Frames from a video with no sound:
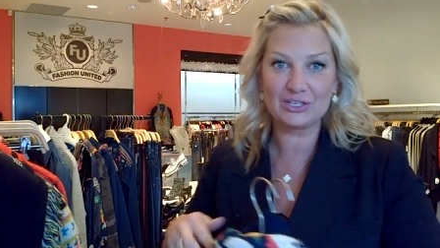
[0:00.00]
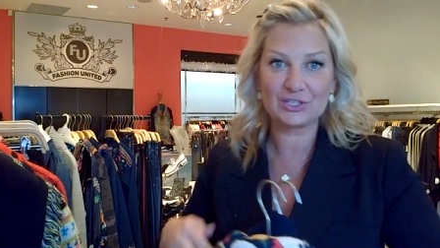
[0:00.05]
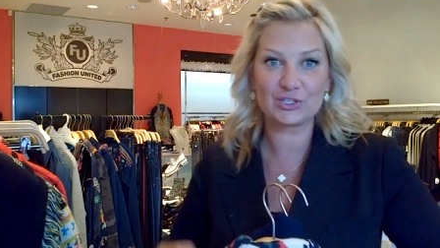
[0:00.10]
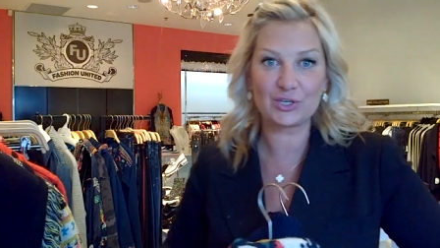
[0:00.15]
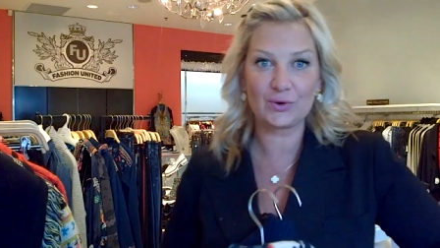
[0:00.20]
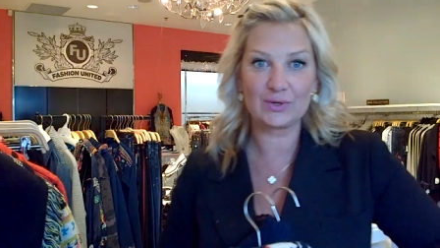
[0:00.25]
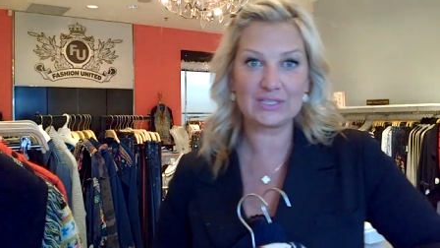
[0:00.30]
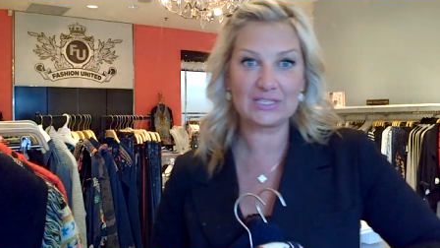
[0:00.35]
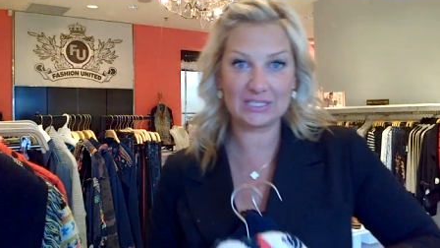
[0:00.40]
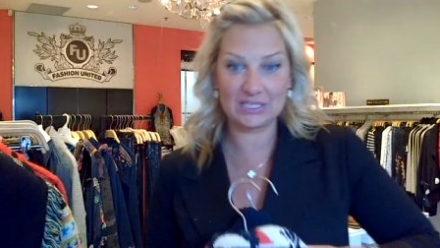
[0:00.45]

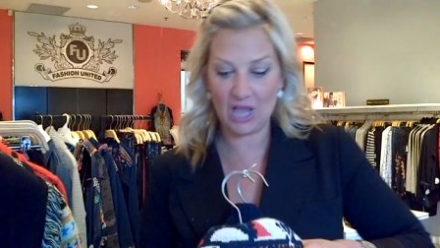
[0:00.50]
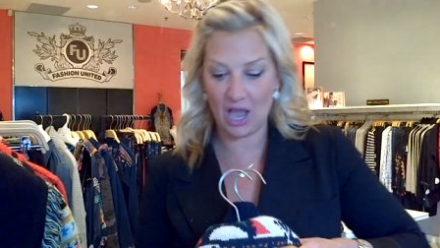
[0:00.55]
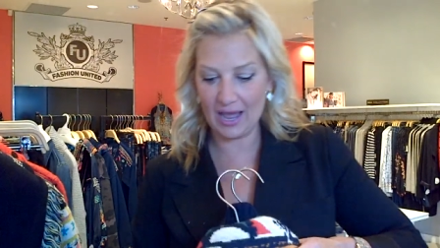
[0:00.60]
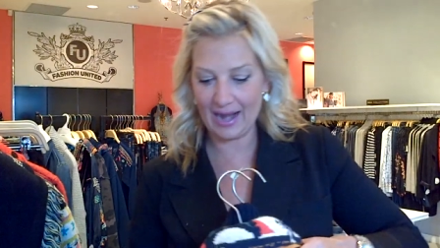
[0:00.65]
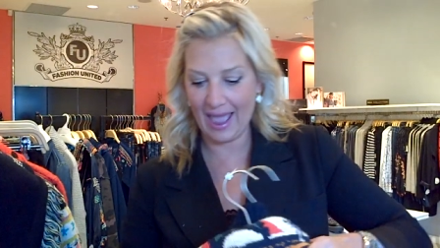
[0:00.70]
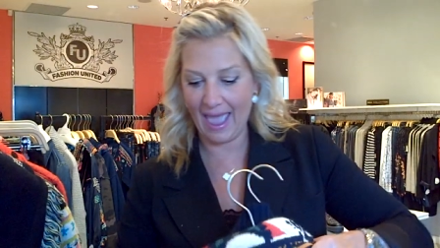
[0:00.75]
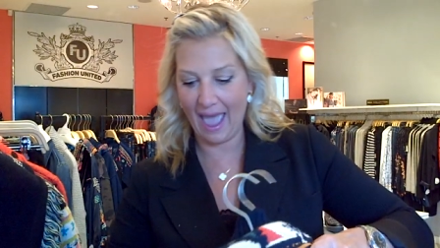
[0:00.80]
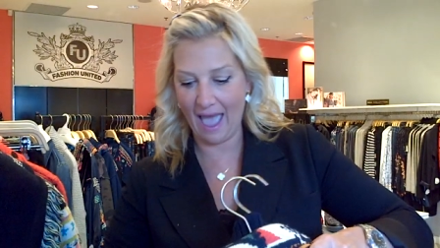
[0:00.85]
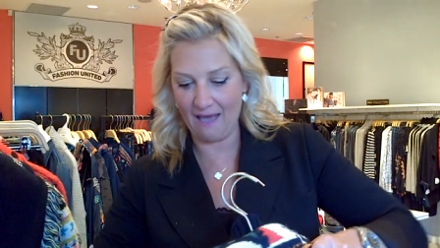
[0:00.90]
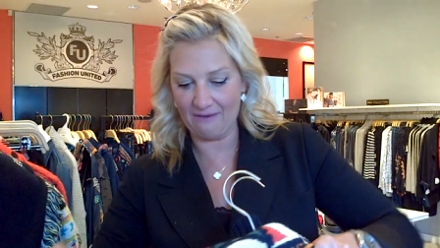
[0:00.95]
so it's not
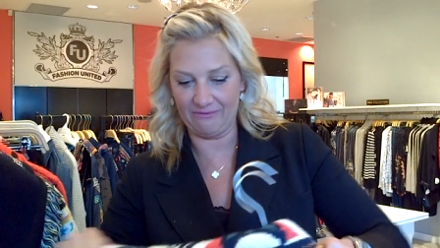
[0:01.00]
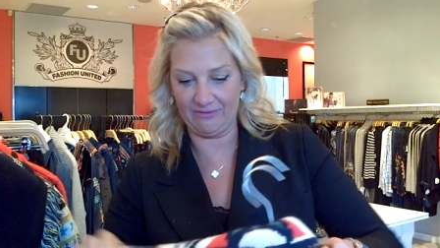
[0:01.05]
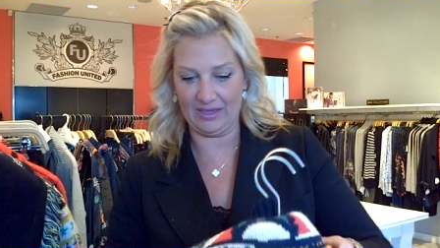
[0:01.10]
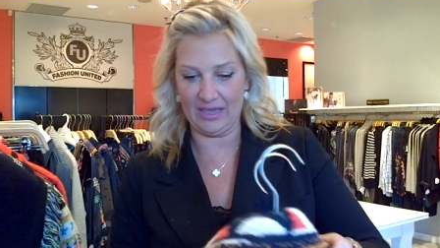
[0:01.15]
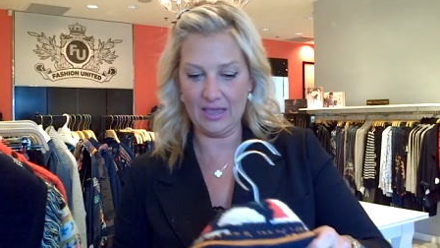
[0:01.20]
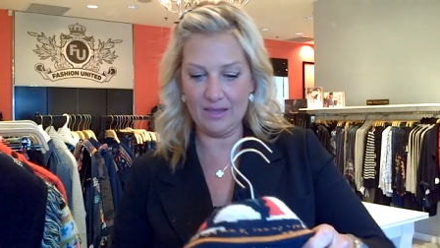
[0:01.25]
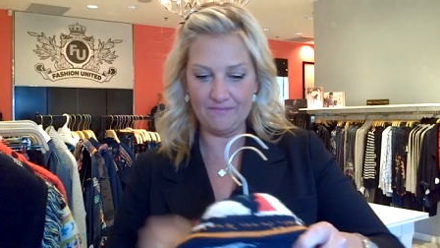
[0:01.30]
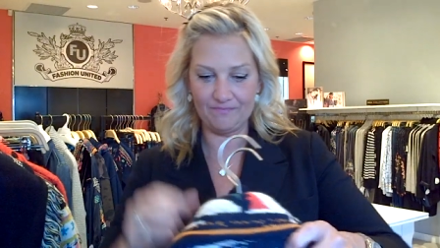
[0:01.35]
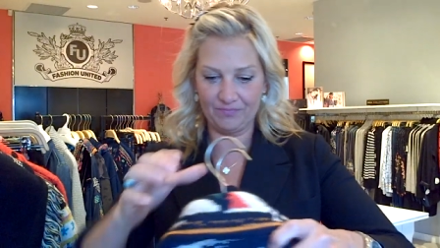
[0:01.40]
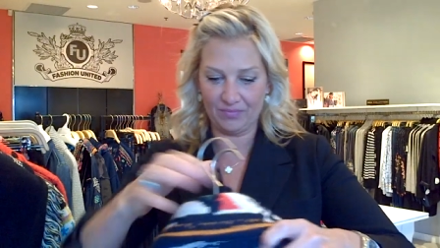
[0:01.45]

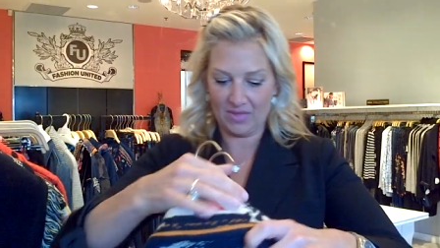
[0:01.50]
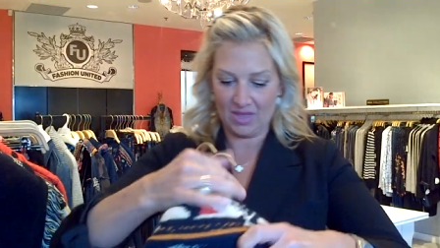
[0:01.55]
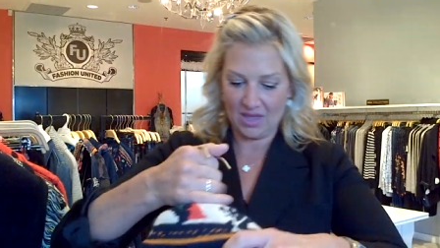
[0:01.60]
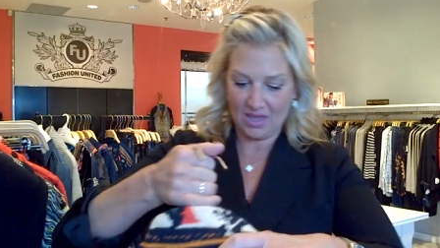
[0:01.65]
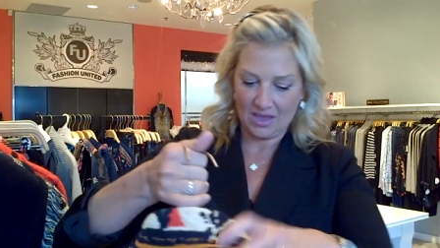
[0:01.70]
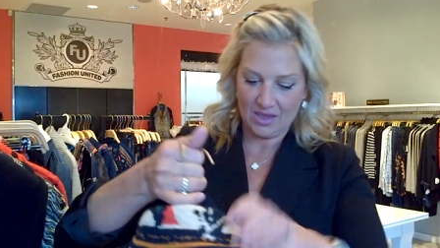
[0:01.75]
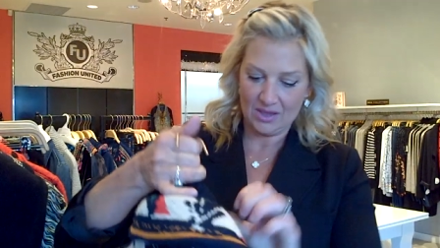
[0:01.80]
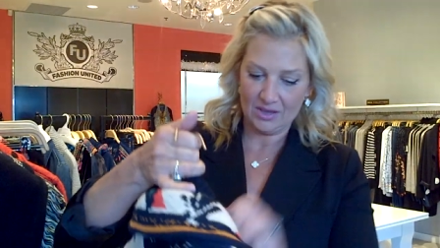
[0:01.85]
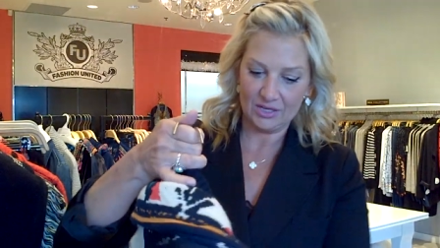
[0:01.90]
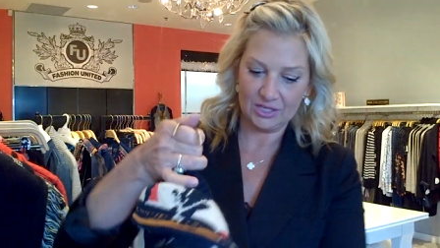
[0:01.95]
heavy.
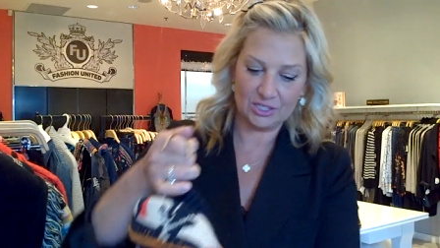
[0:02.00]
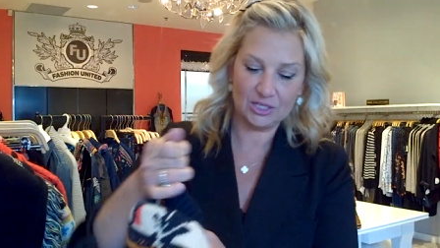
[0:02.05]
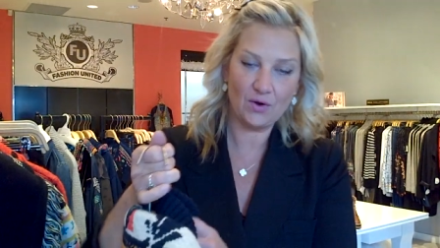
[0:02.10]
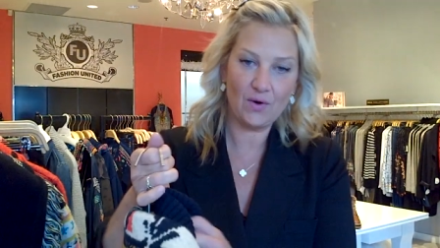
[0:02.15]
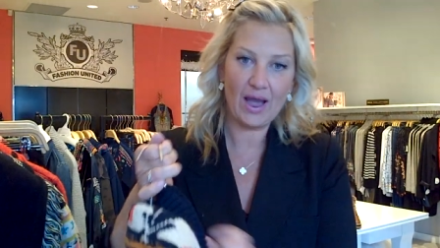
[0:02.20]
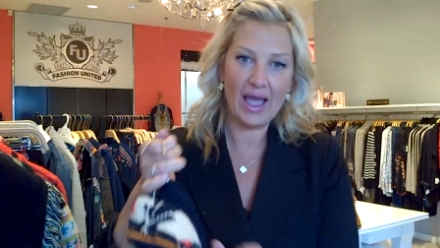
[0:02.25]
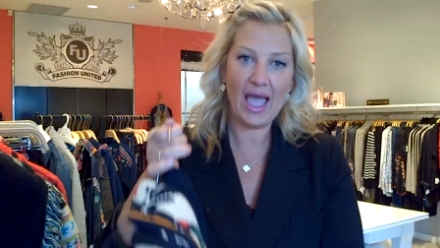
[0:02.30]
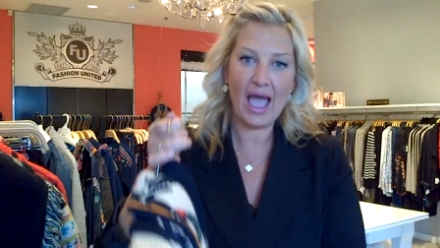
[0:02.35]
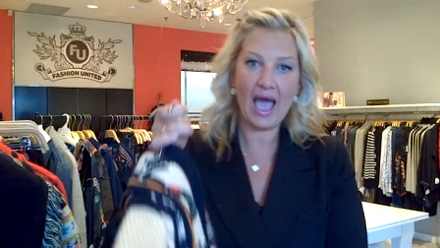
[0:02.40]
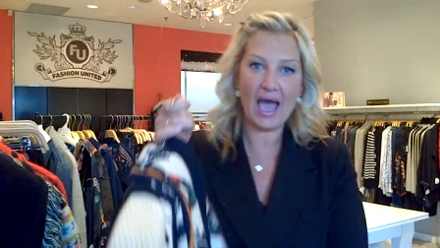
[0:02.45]
So
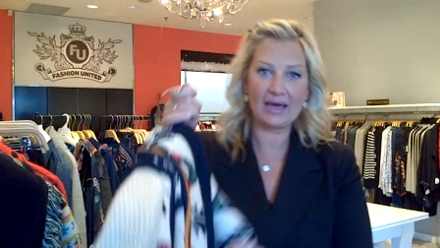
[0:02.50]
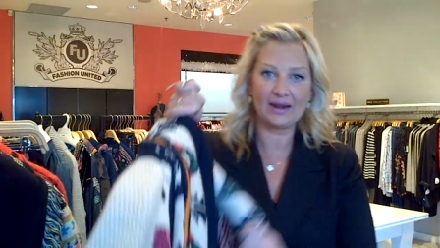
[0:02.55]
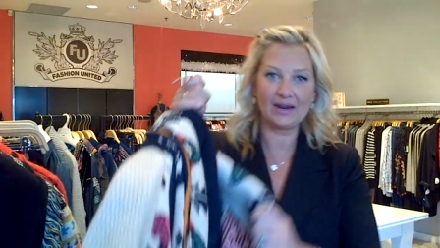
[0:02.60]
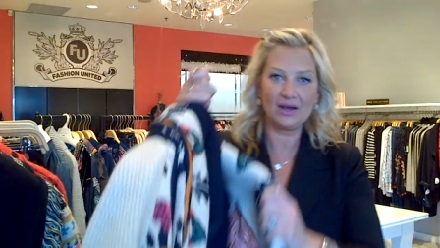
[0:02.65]
I had